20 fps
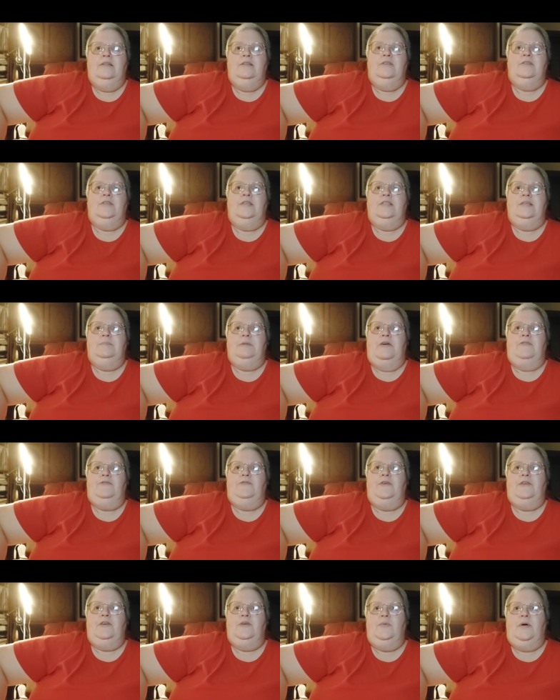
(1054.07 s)
Though since I'm not
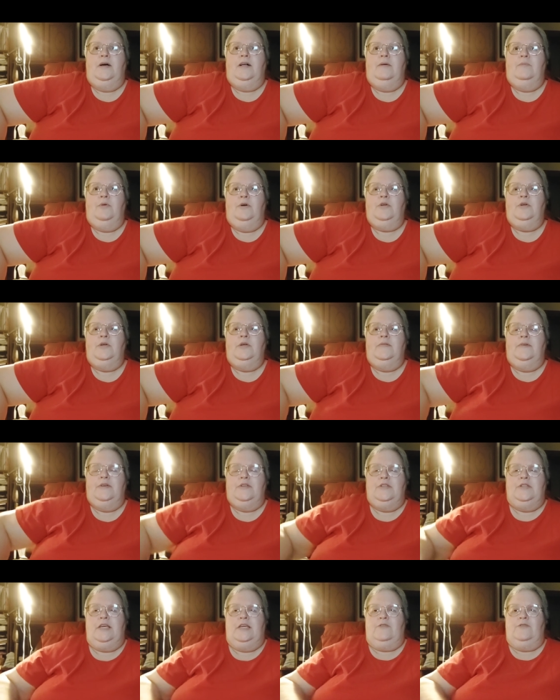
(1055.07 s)
feeling well, I'm wondering if
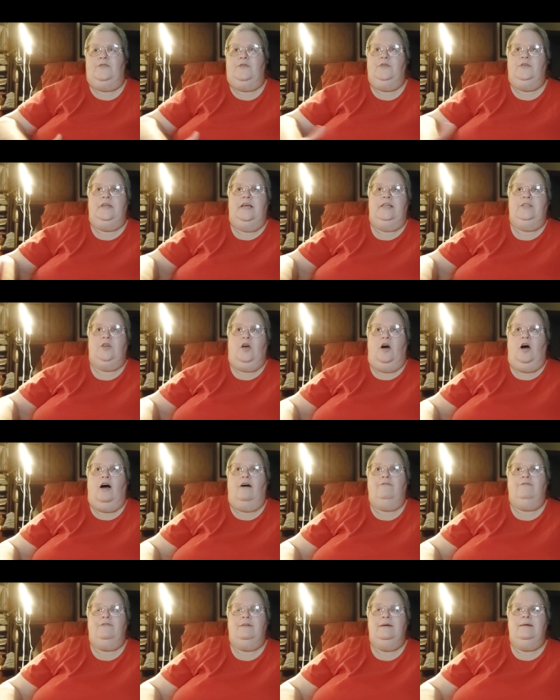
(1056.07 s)
I should take a few days
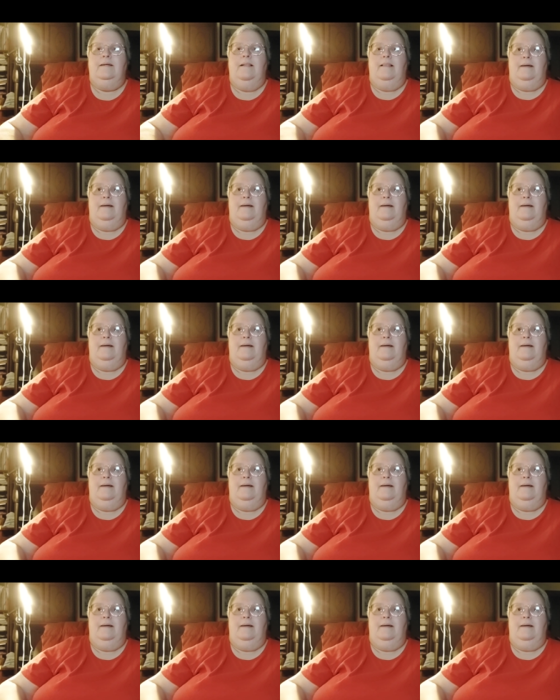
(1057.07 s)
off